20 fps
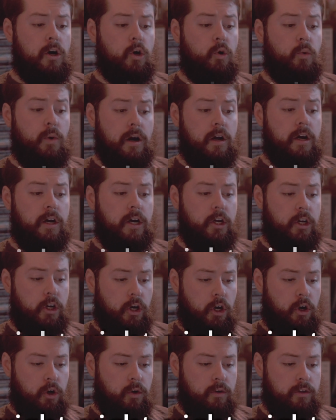We are going to
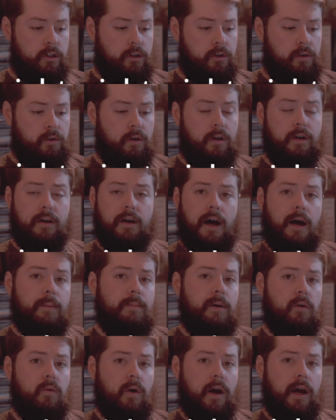go to
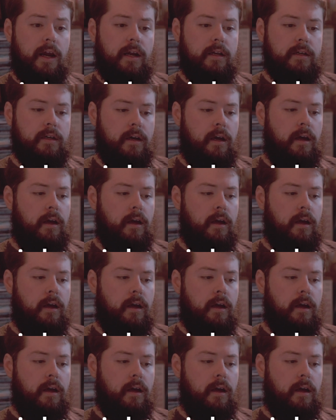copyright.gov.